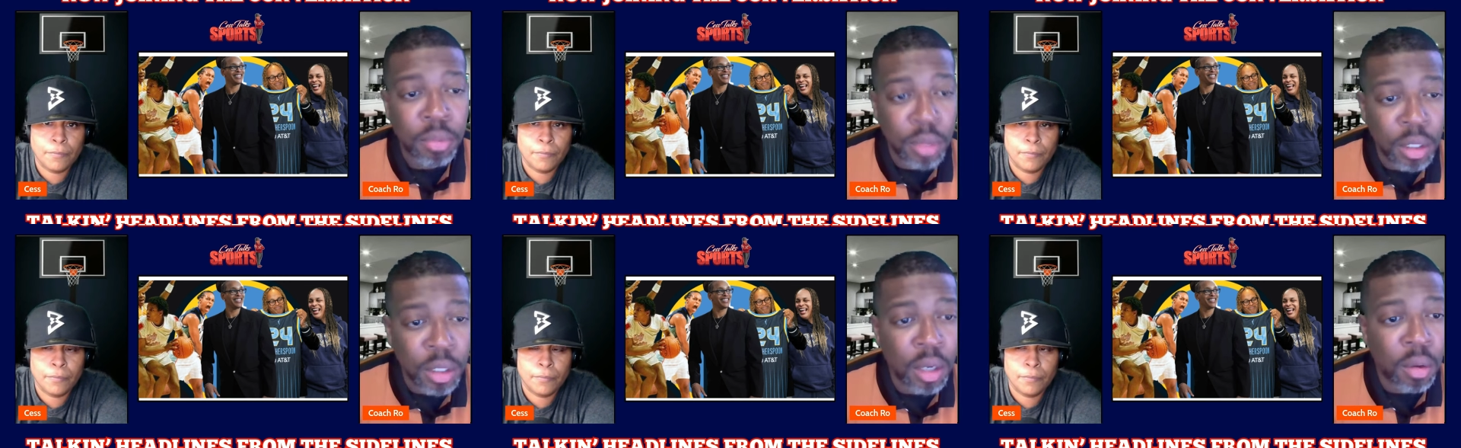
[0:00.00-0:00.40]

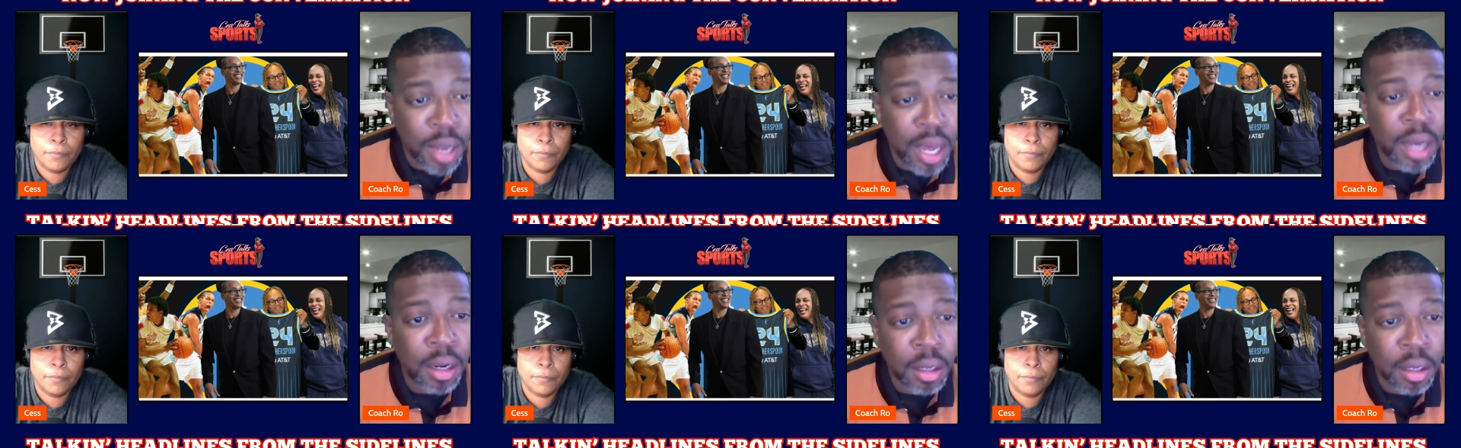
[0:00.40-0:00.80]
Speaker 1: you know,
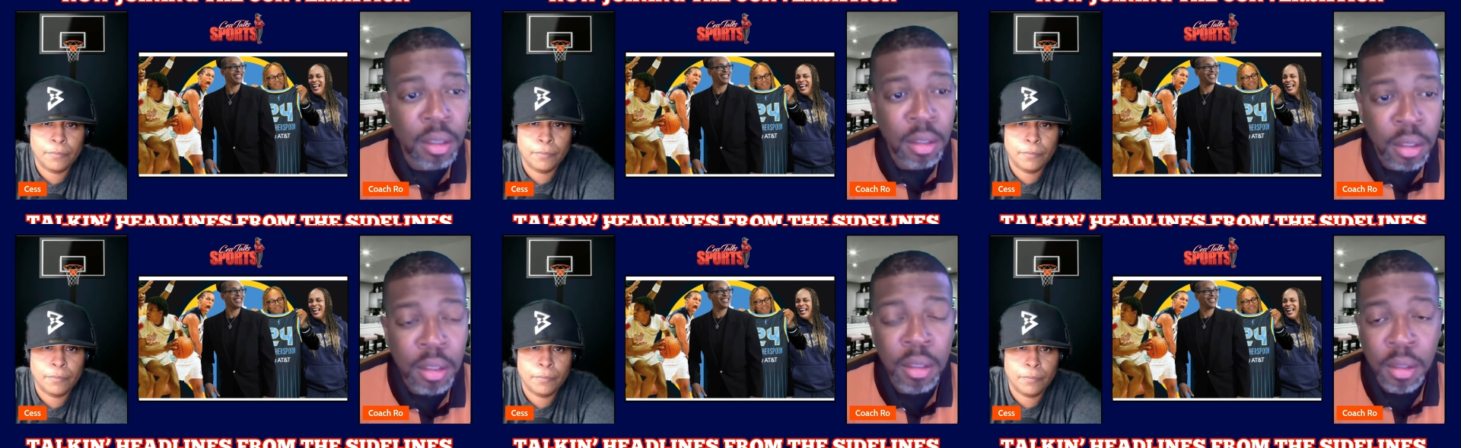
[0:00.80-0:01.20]
kind of
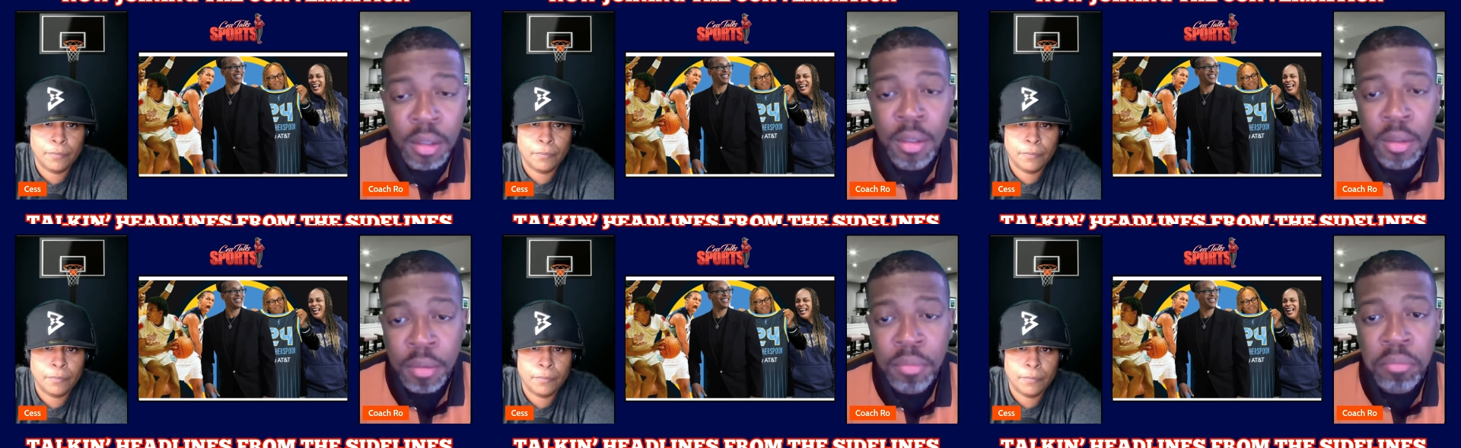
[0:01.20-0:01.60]

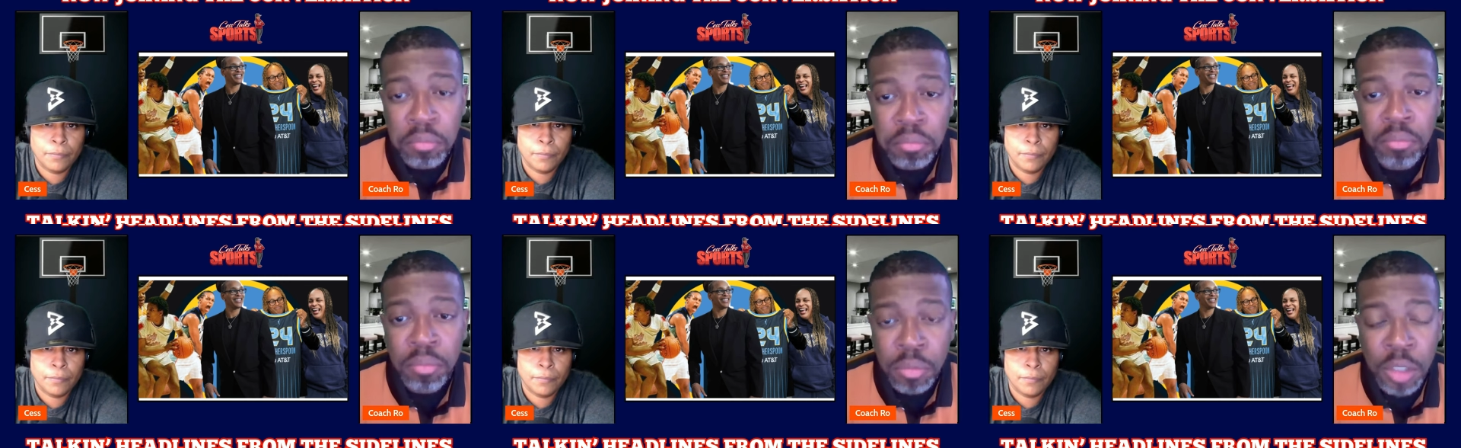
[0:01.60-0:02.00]

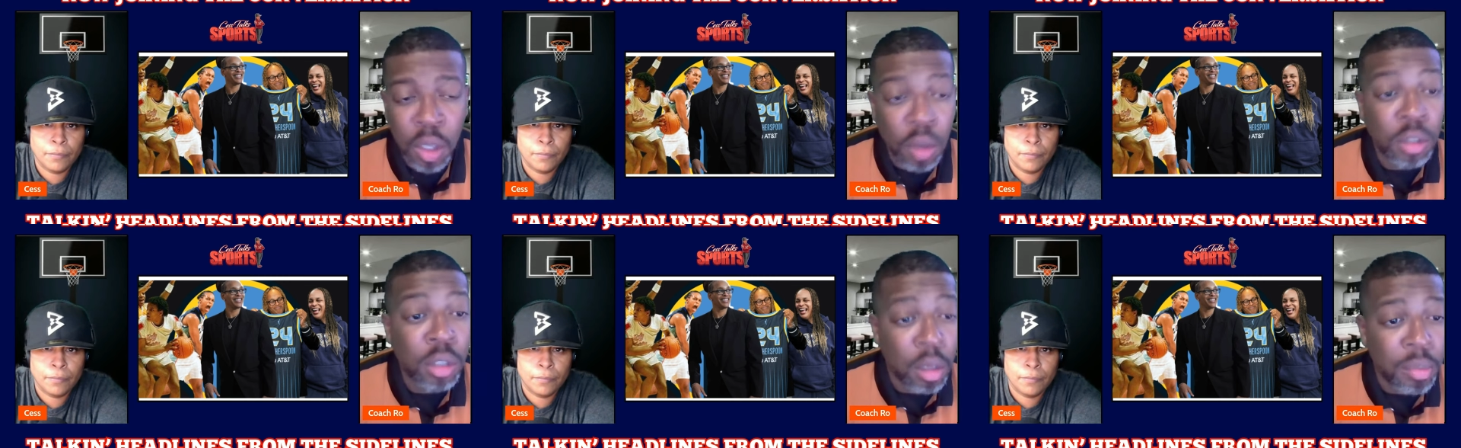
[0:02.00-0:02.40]

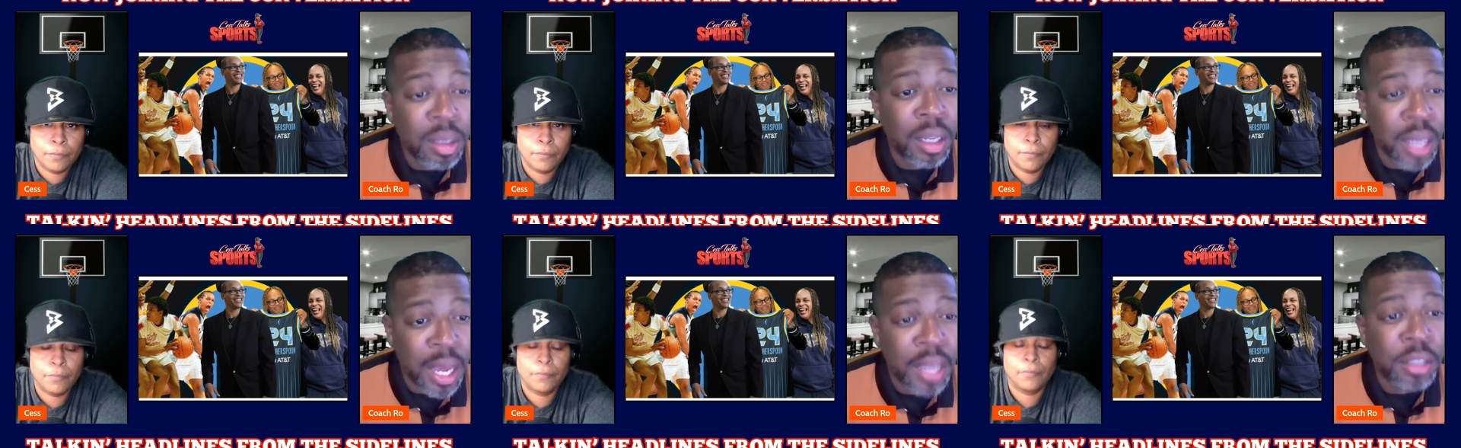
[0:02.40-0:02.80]
those are going to be
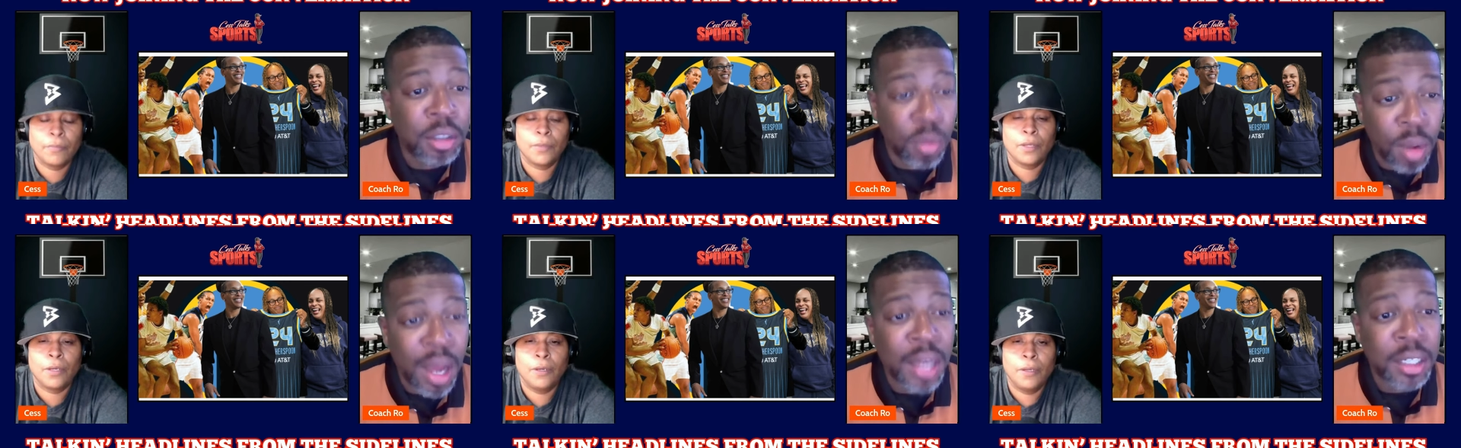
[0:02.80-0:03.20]
the games to
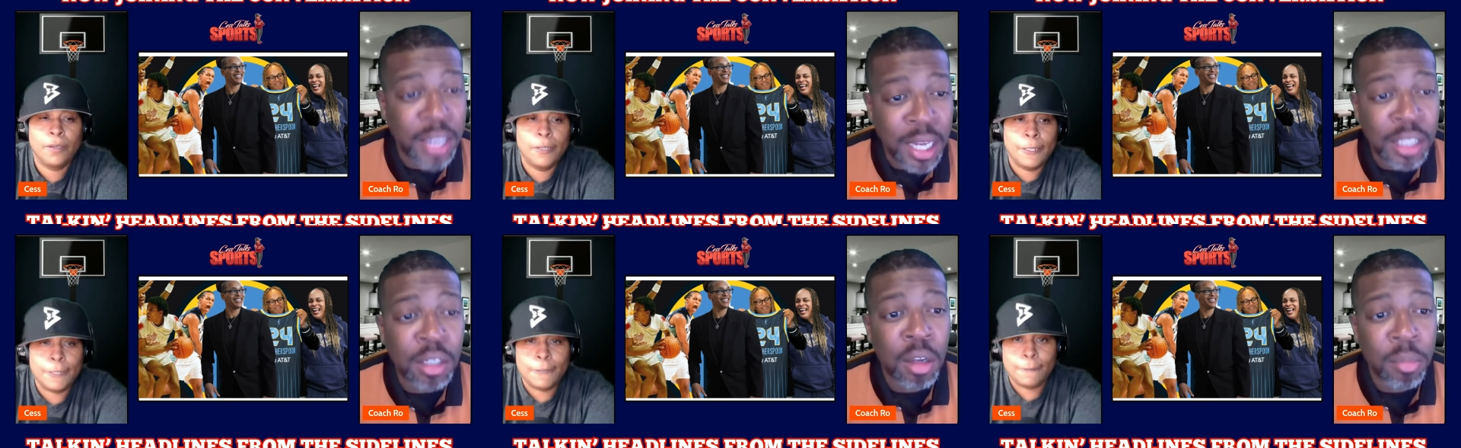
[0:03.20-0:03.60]
watch.
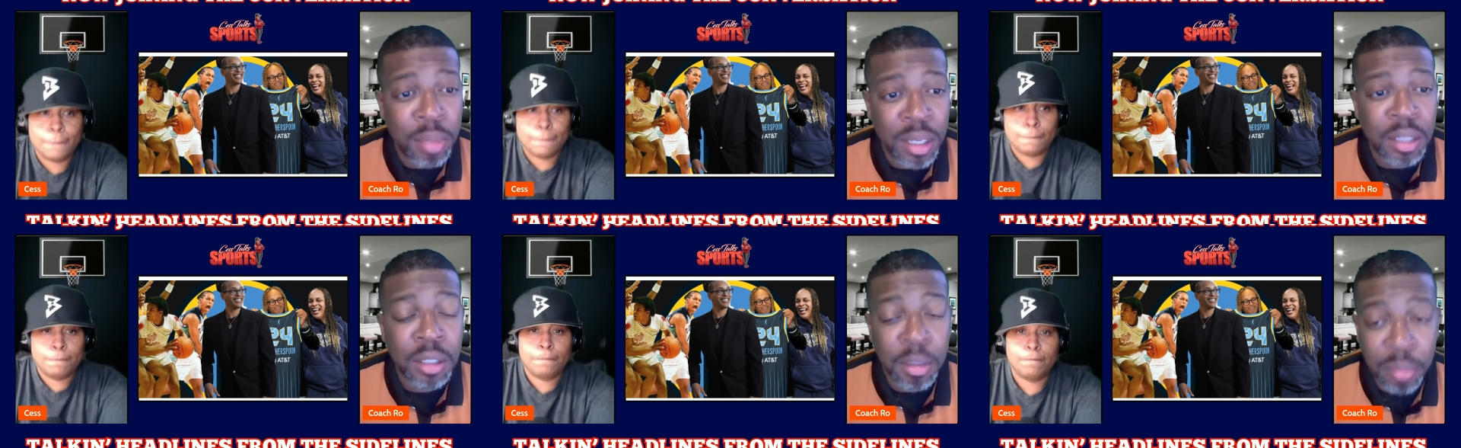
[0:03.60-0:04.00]
That's going to
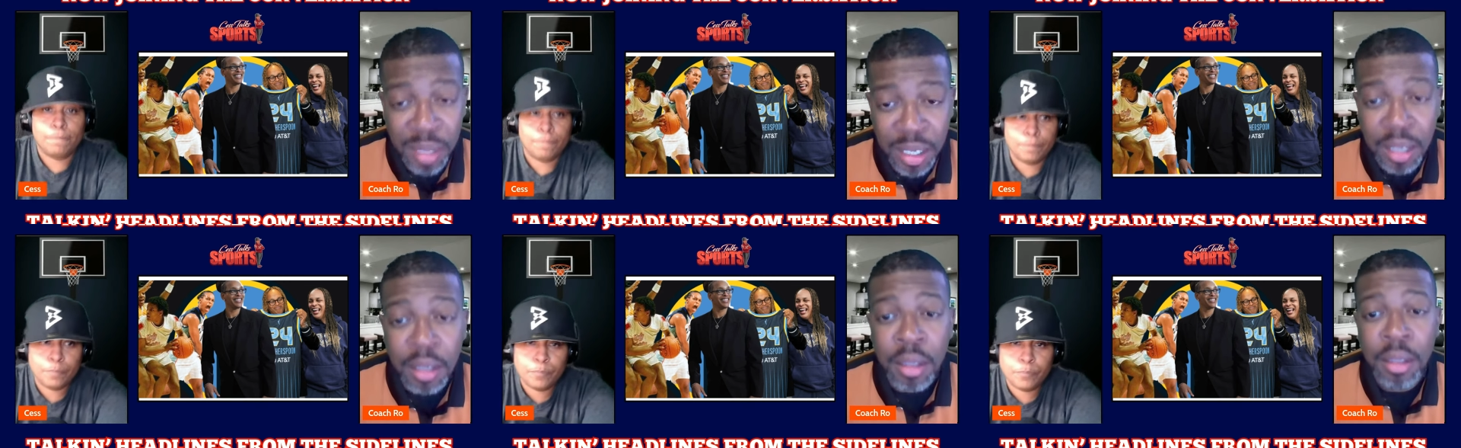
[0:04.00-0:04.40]
be to
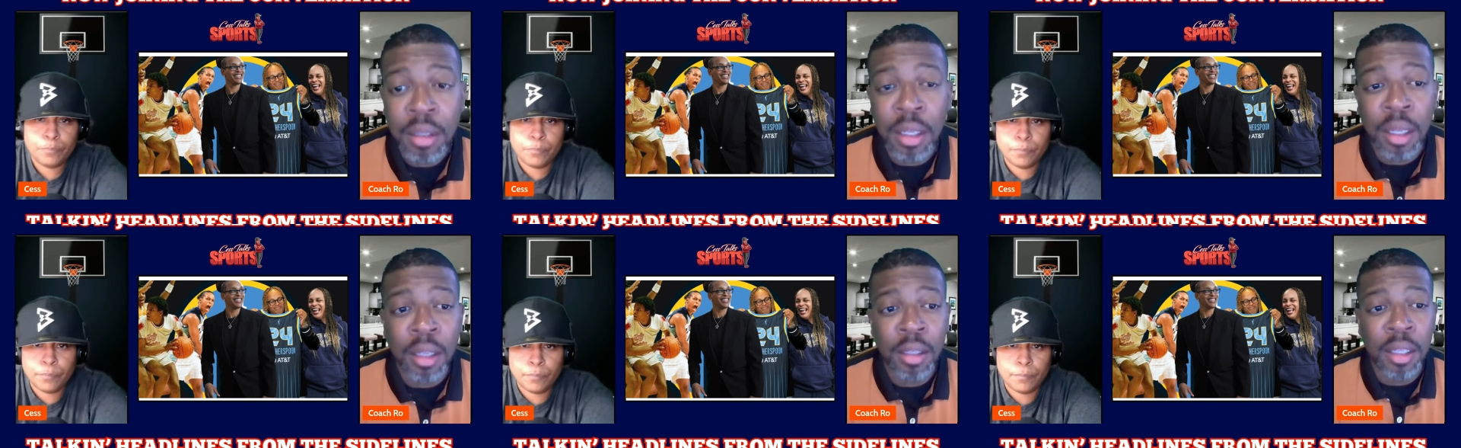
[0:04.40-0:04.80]
me
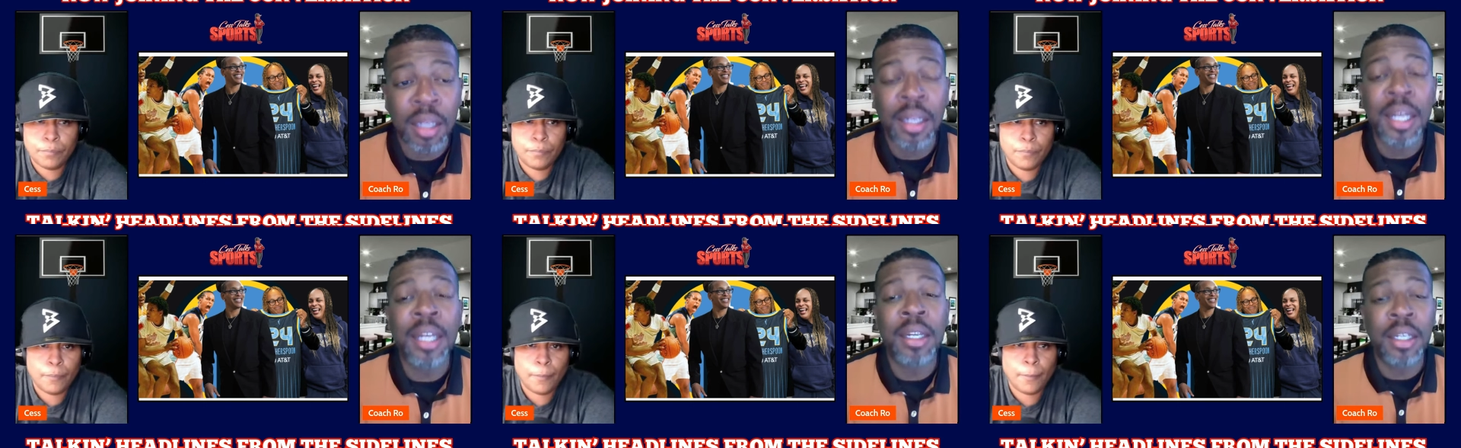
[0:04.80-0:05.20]
the the
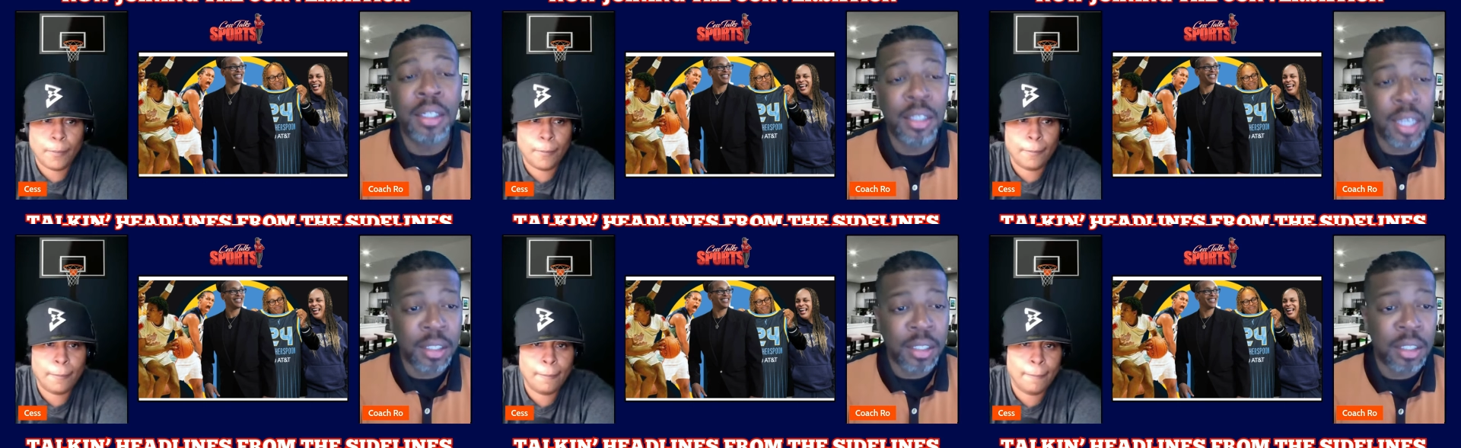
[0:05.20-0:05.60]
litmus
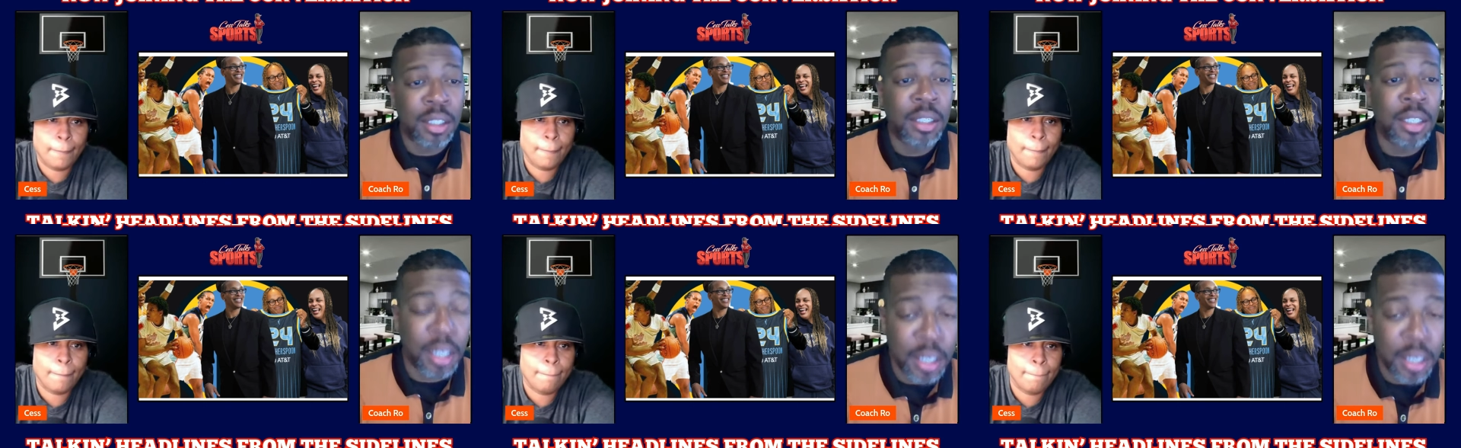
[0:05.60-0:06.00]
test to
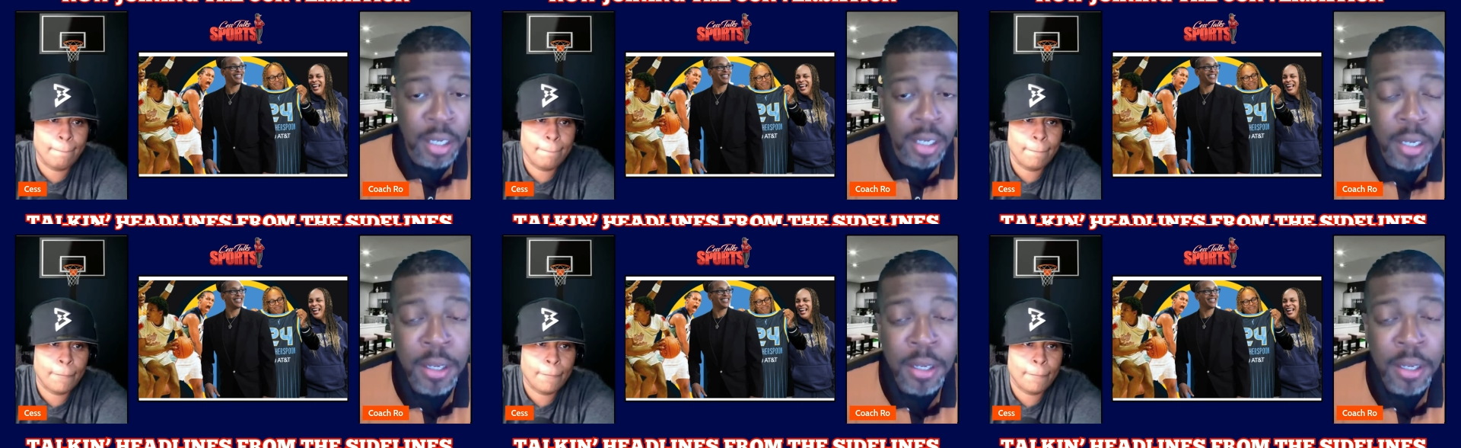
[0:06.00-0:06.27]
see